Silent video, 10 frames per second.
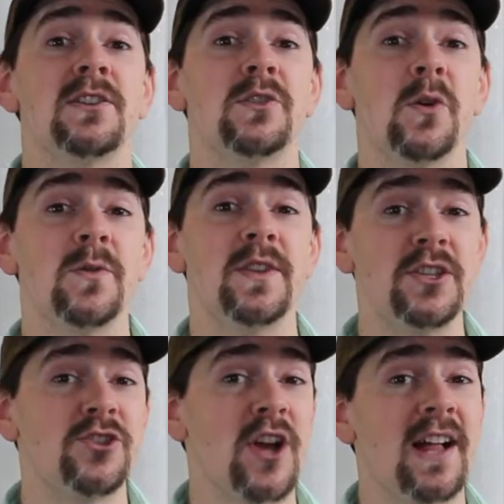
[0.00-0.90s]
So
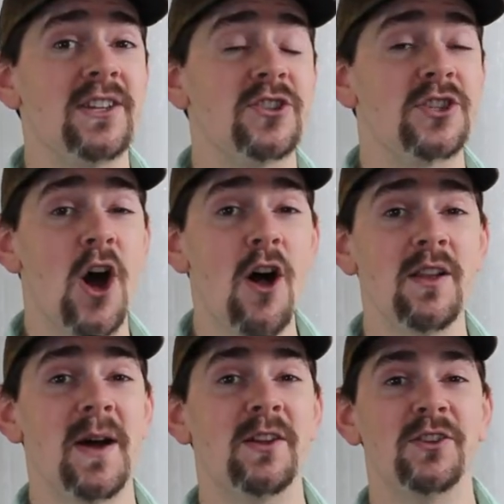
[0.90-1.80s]
this challenge is all
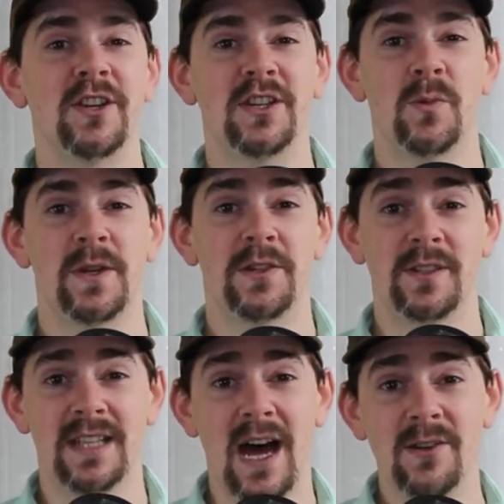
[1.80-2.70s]
about learning to
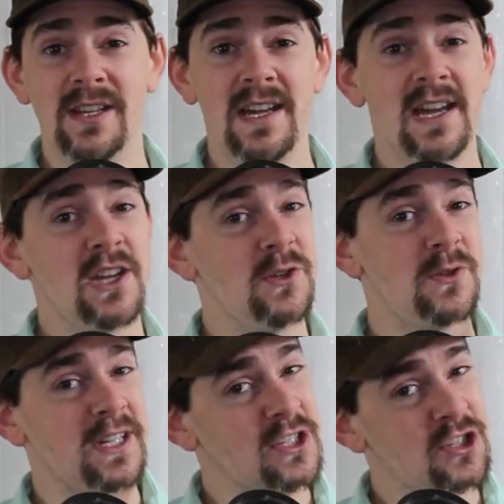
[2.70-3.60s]
whistle loudly
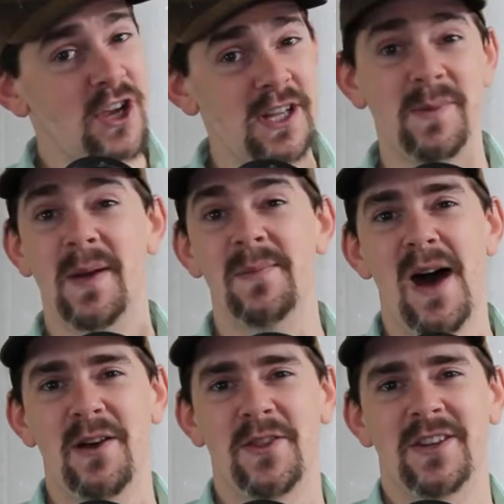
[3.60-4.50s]
using just my
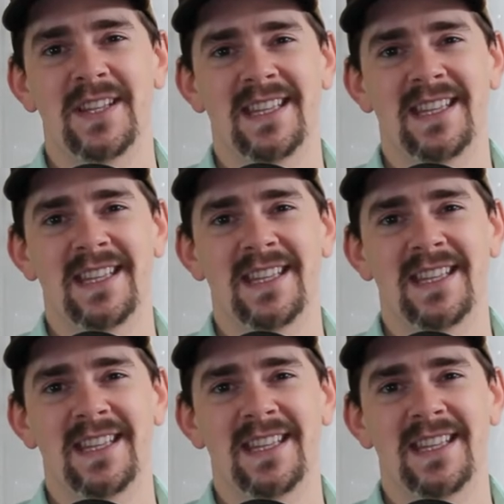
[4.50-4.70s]
mouth.